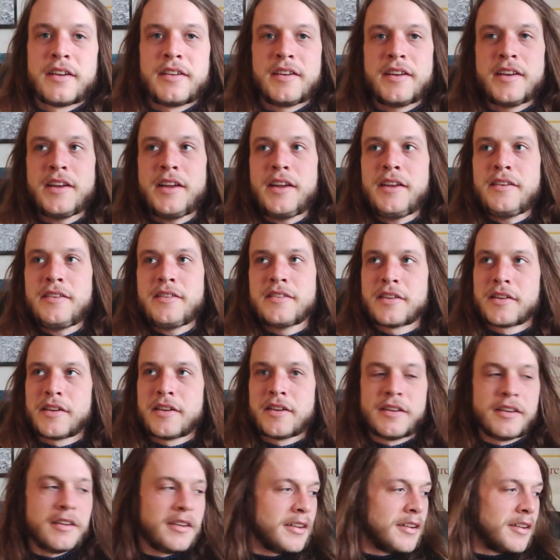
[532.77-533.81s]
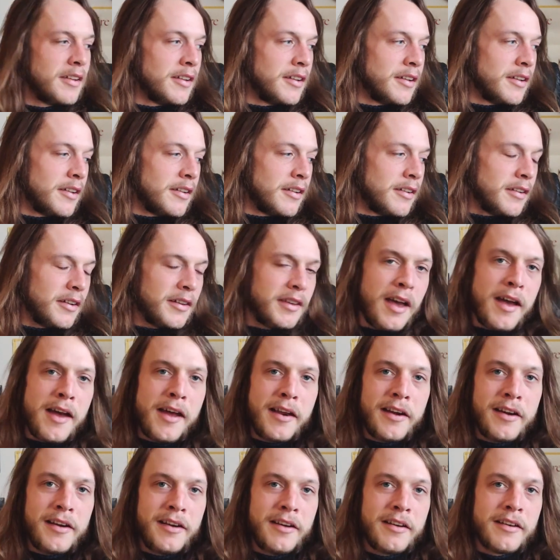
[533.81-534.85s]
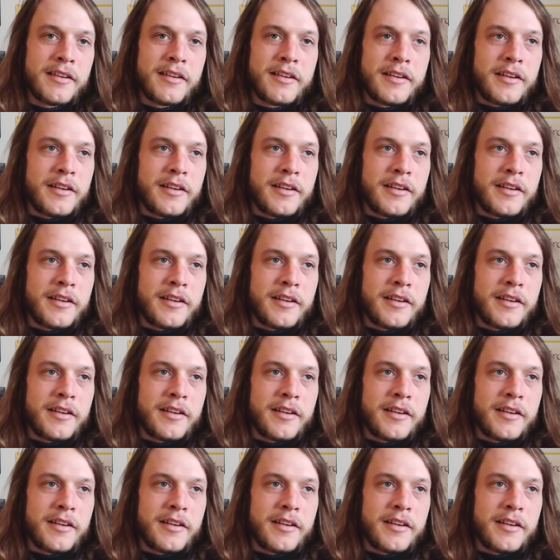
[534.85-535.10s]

And again,